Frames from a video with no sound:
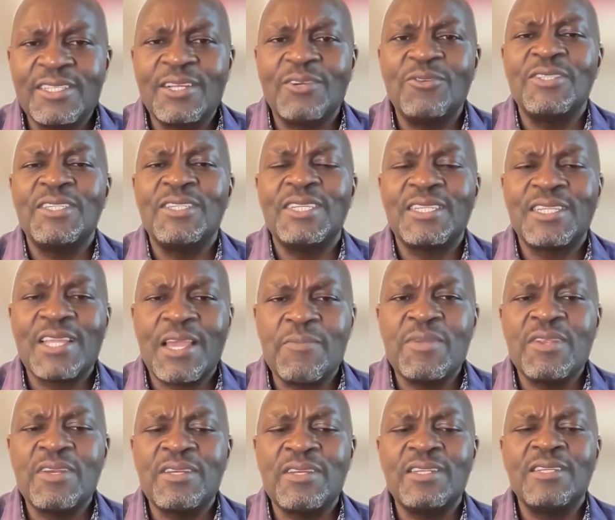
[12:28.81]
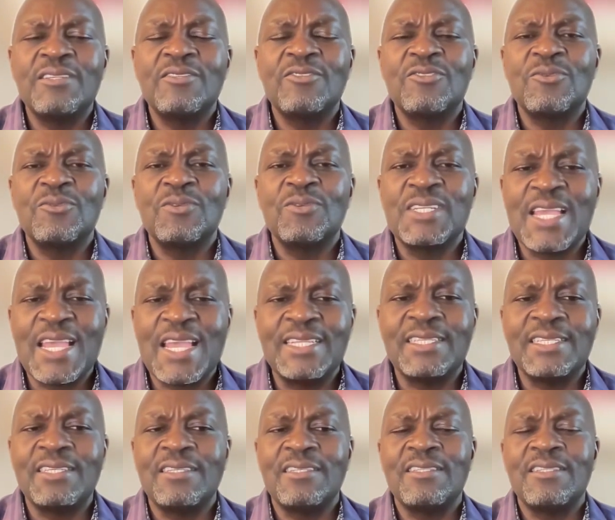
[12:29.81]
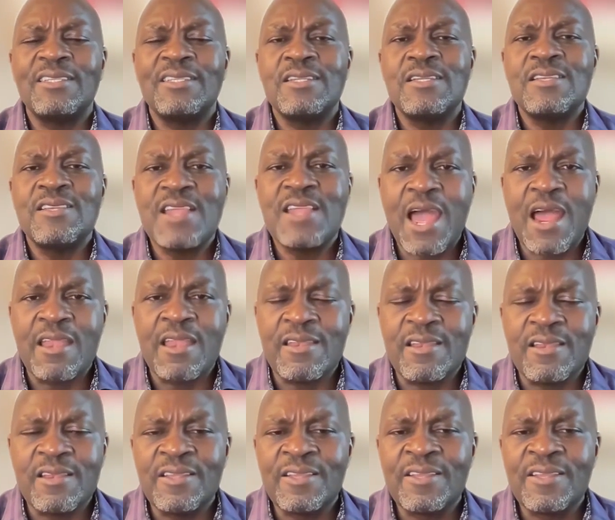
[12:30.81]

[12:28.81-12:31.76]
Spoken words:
I was determined to get it done.